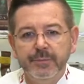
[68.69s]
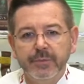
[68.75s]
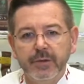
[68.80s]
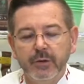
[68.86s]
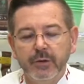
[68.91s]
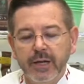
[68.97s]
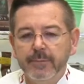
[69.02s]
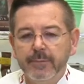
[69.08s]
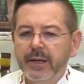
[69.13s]

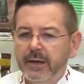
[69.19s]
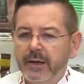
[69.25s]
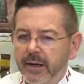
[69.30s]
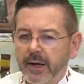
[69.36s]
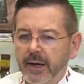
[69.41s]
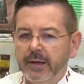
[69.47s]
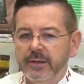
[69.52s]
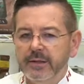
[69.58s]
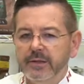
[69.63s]
Okay,
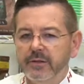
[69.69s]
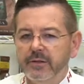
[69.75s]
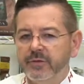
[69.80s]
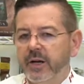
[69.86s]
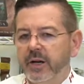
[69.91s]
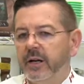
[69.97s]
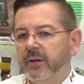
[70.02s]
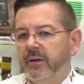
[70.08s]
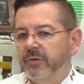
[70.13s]
and this is
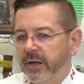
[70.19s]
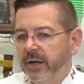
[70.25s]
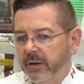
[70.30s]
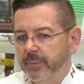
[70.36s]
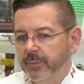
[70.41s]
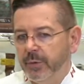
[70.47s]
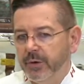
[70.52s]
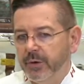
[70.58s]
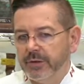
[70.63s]
very, very
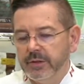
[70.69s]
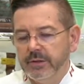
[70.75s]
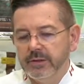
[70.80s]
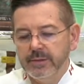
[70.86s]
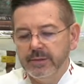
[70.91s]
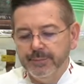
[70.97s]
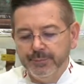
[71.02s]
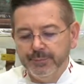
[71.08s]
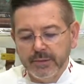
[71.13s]
important.